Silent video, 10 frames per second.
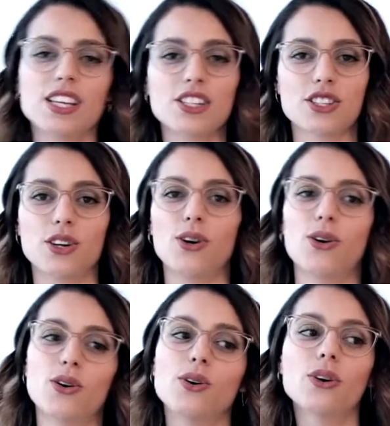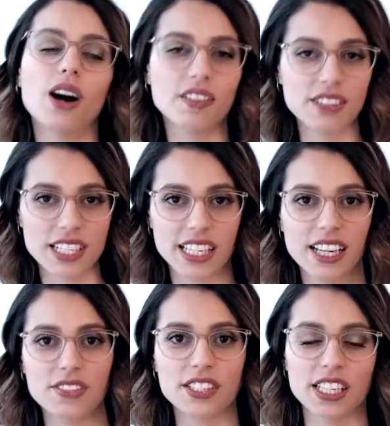So
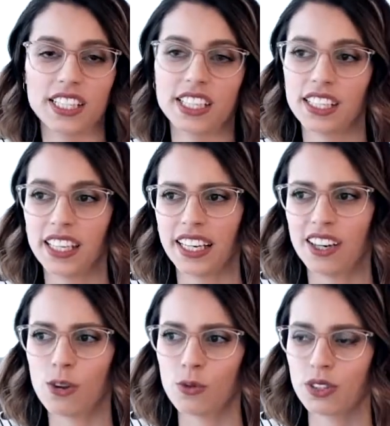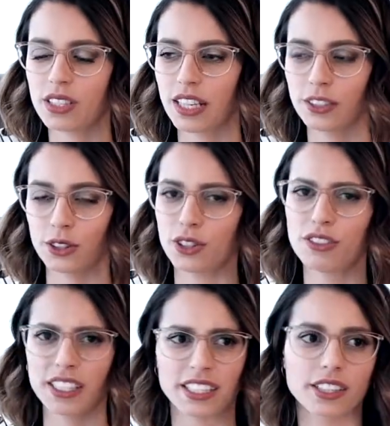obviously I've seen it like almost, I don't know,
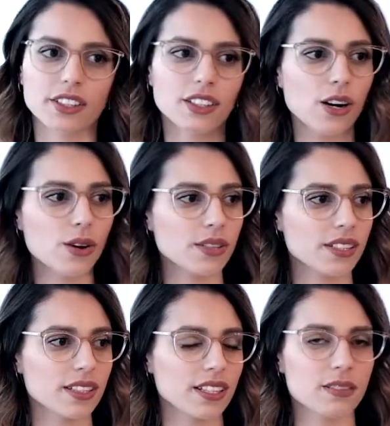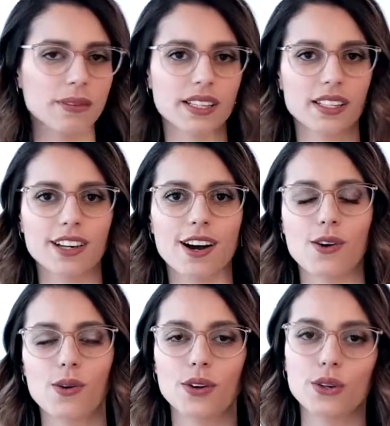even a year ago, 6 months
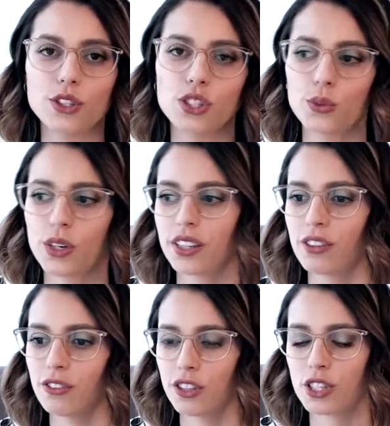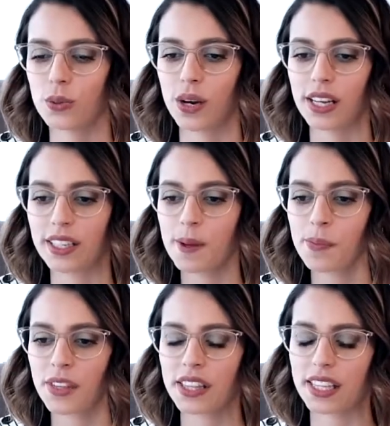ago. Gucci were the first one
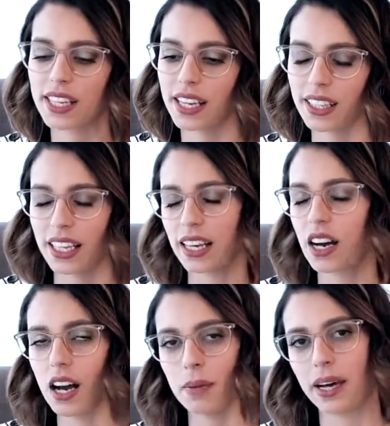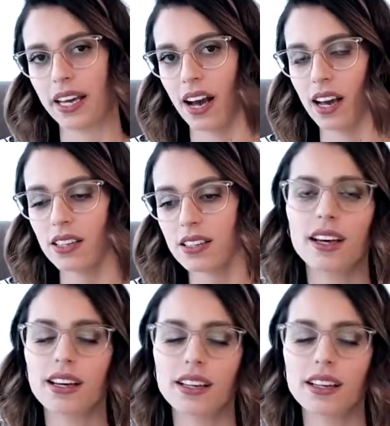that kind of like caught my eyes.